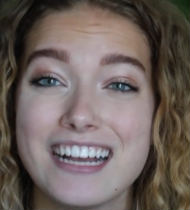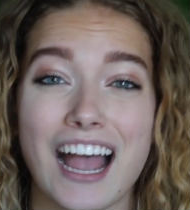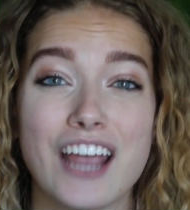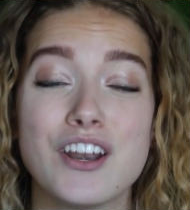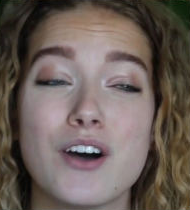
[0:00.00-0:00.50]

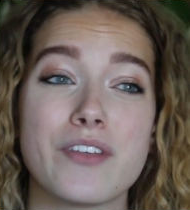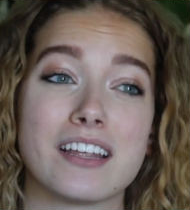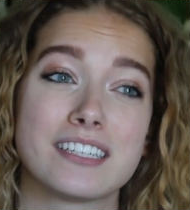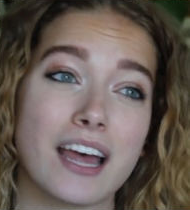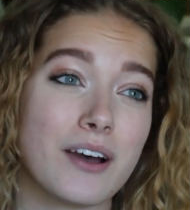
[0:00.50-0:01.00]
I know
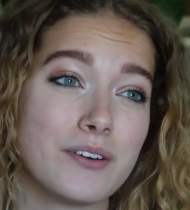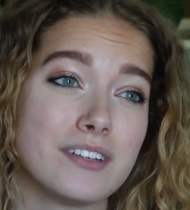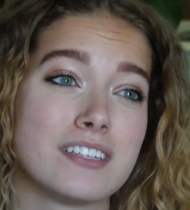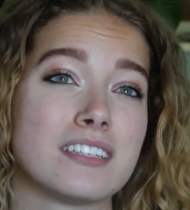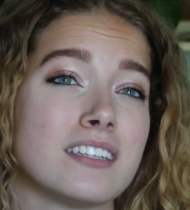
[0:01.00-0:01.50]
that
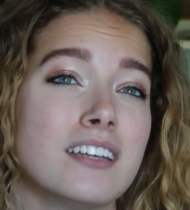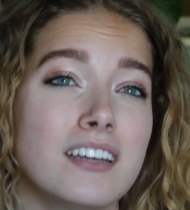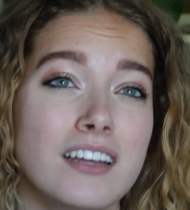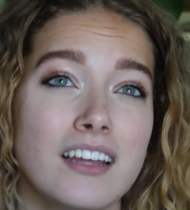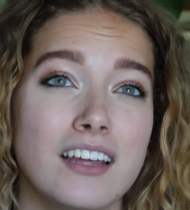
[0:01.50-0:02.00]
sounds,
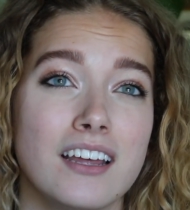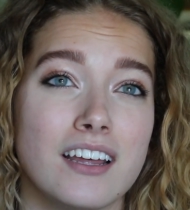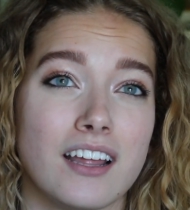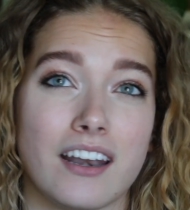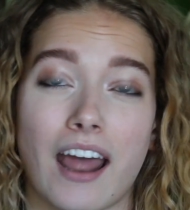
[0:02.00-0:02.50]

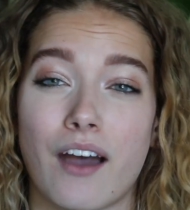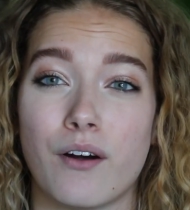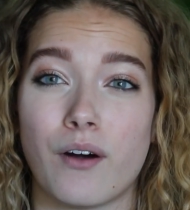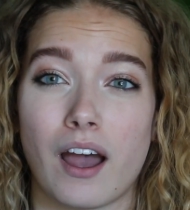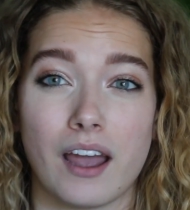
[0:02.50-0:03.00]

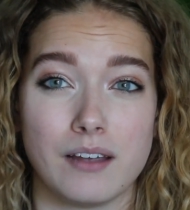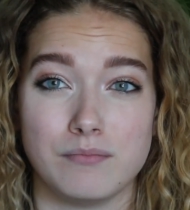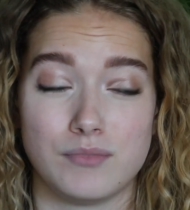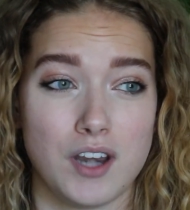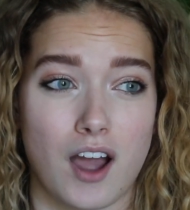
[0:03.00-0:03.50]
now
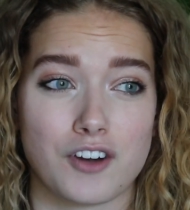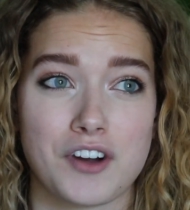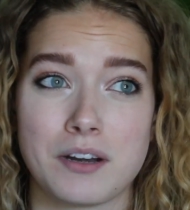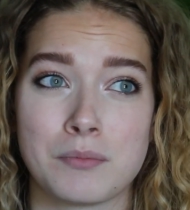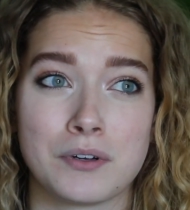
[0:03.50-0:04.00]
I'm not
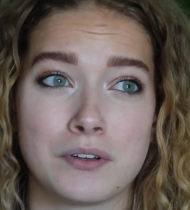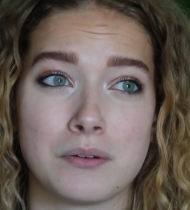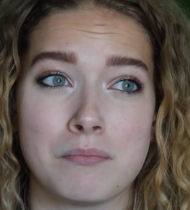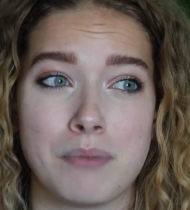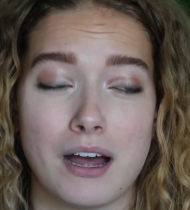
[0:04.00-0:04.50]

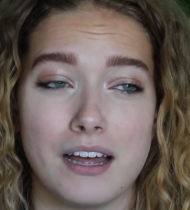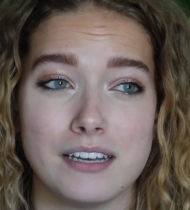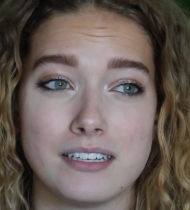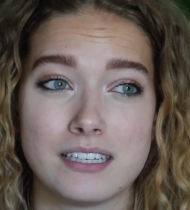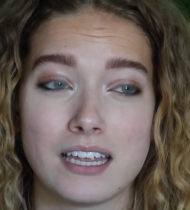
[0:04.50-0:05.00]
credible,
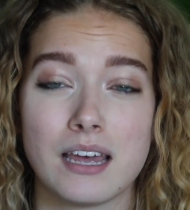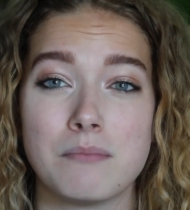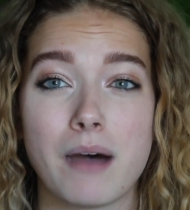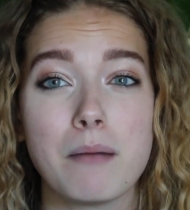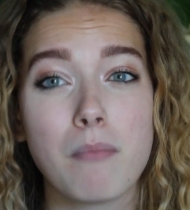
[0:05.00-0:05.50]
but
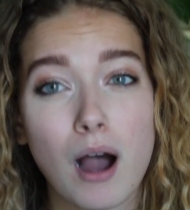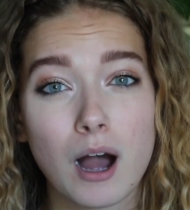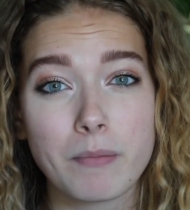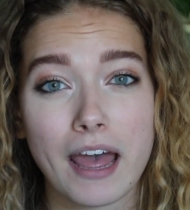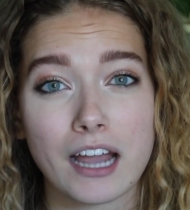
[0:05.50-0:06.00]
my
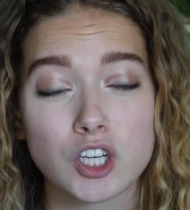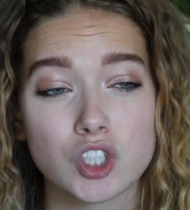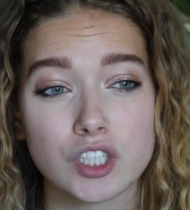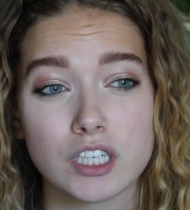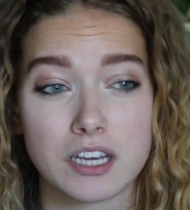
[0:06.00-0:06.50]
mom
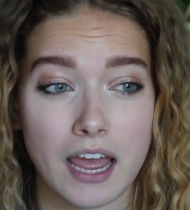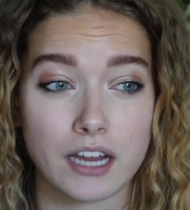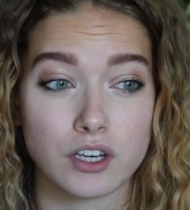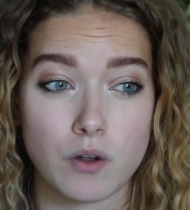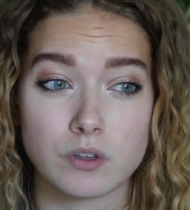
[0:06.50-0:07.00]
actually
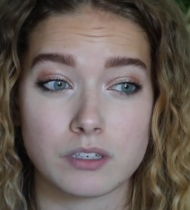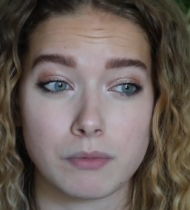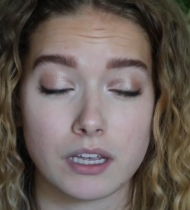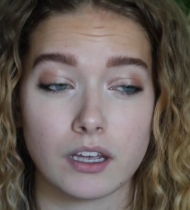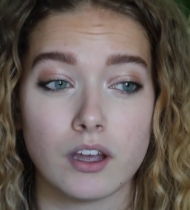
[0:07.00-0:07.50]
diagnosed
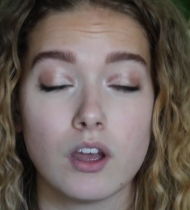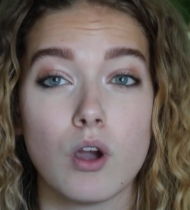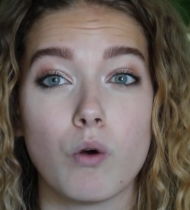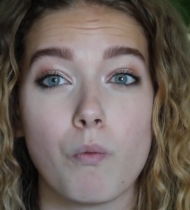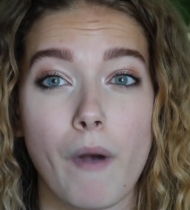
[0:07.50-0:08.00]
me
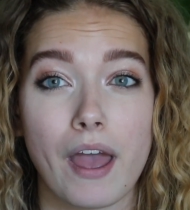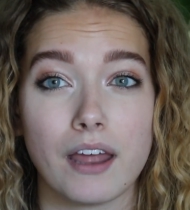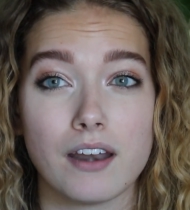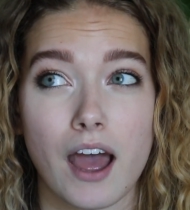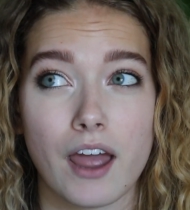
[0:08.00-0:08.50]

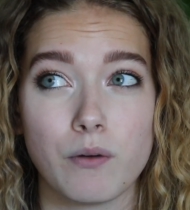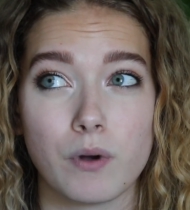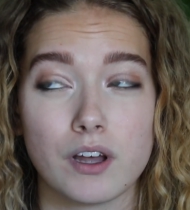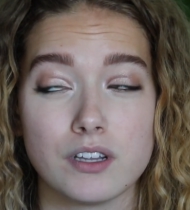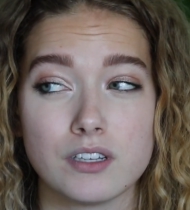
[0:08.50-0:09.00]
when I
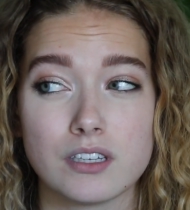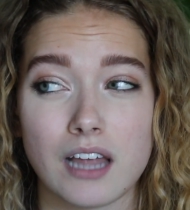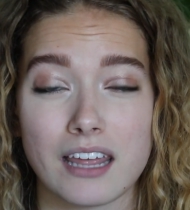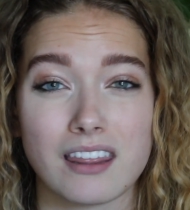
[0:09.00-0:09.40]
was, I